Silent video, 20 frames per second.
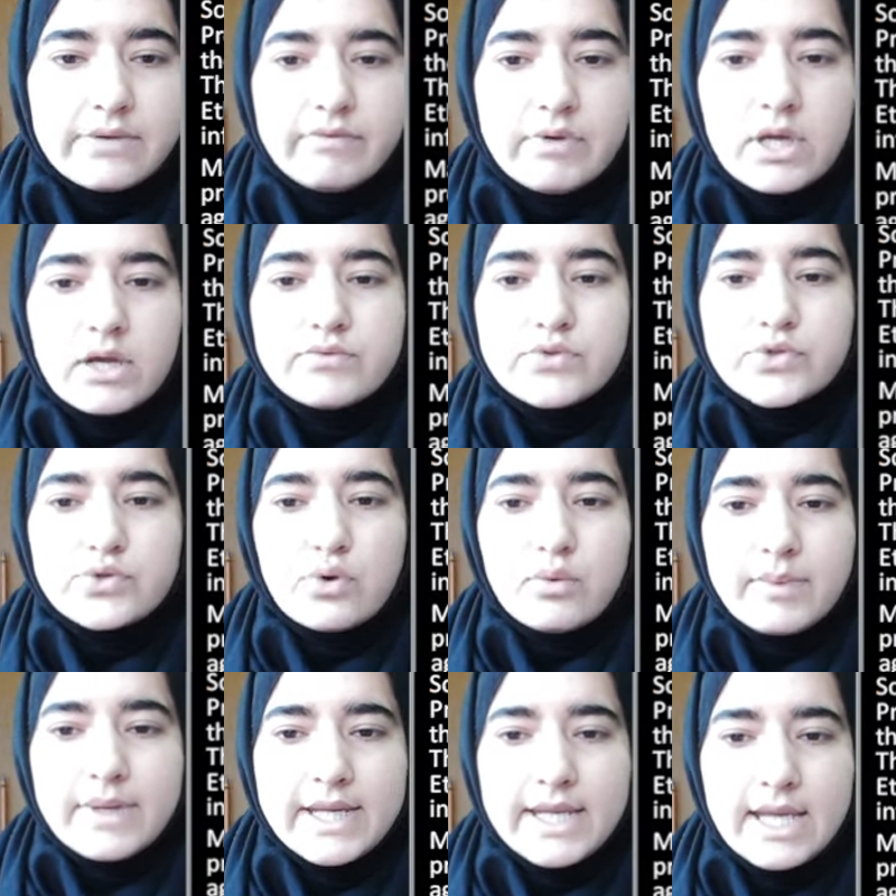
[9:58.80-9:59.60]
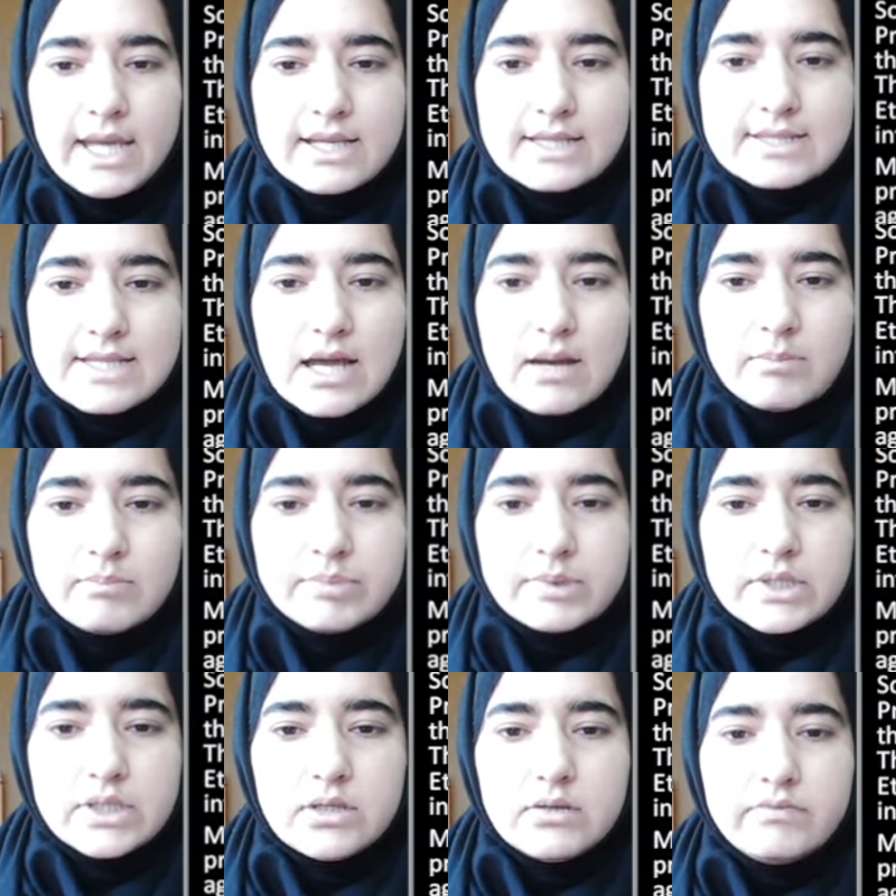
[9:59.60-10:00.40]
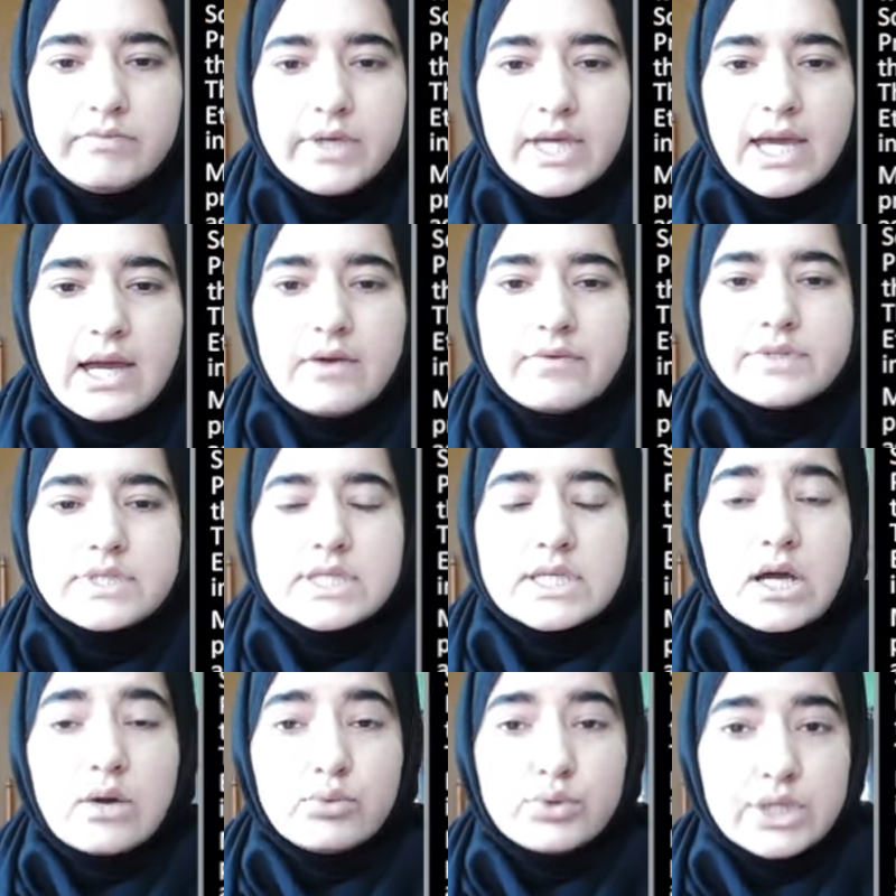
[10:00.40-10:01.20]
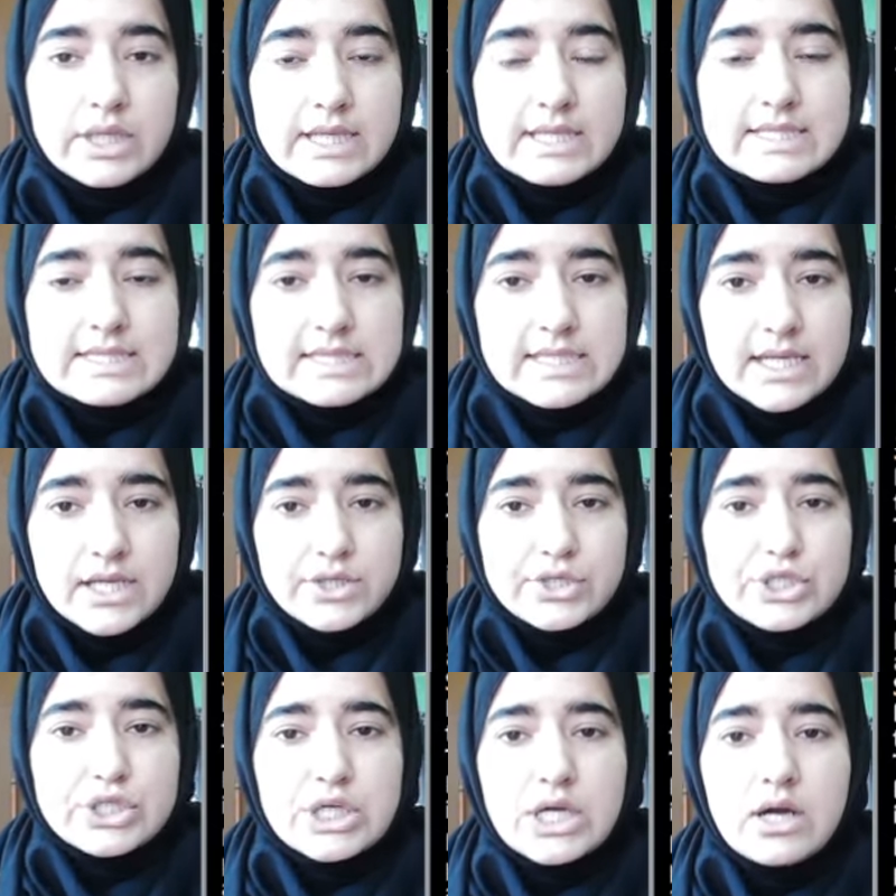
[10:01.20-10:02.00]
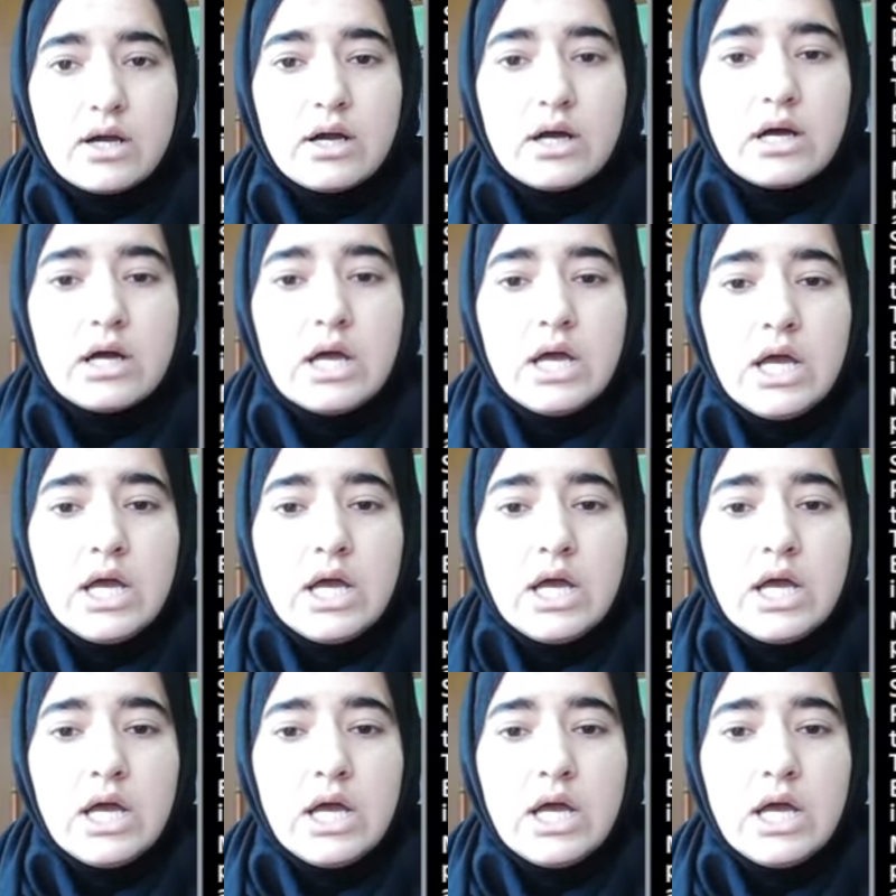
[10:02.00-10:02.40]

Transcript: we have so many examples. We have Southeast Asia,